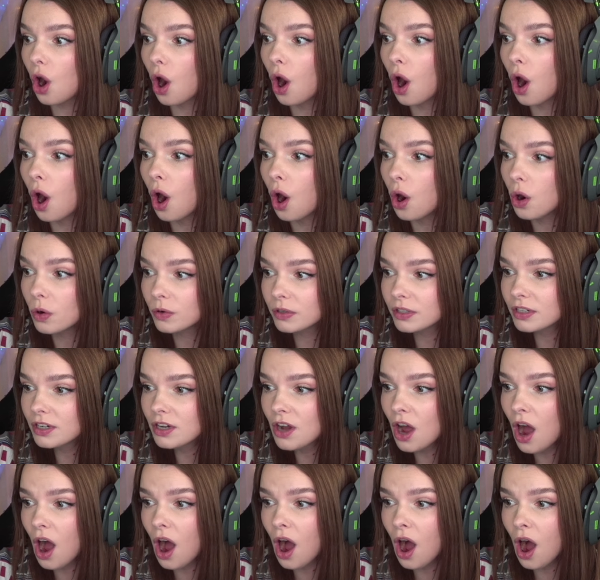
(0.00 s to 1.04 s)
Oh
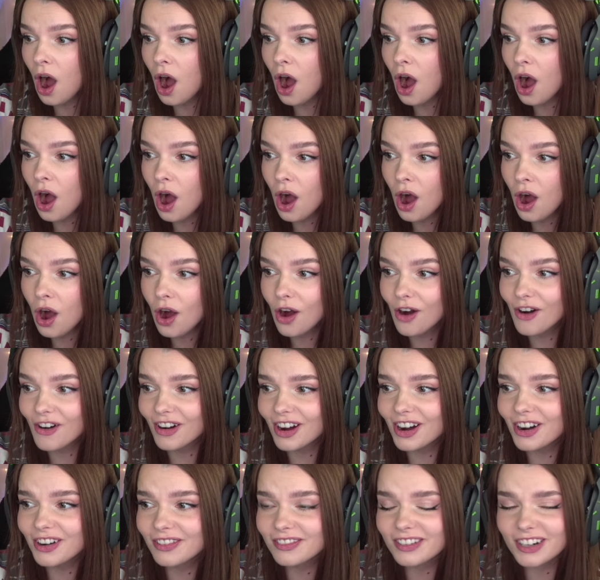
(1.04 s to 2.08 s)
no.
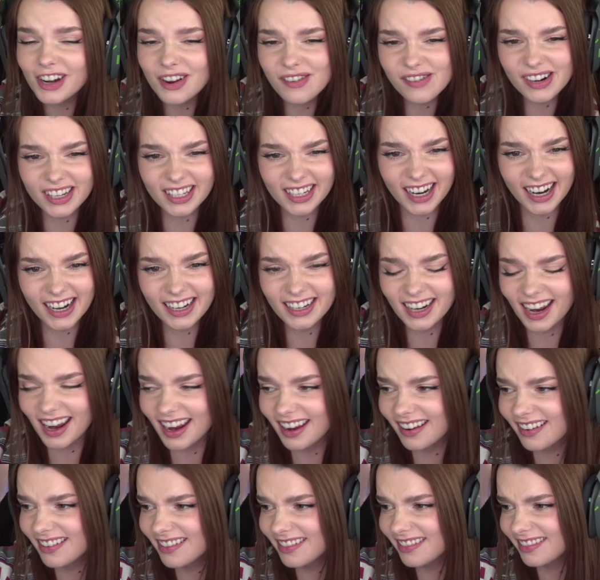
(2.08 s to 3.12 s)
Oh no, side
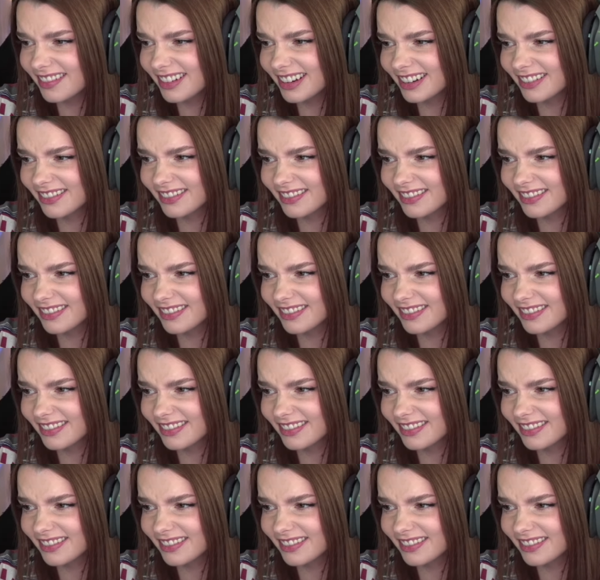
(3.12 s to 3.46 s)
tail. Oh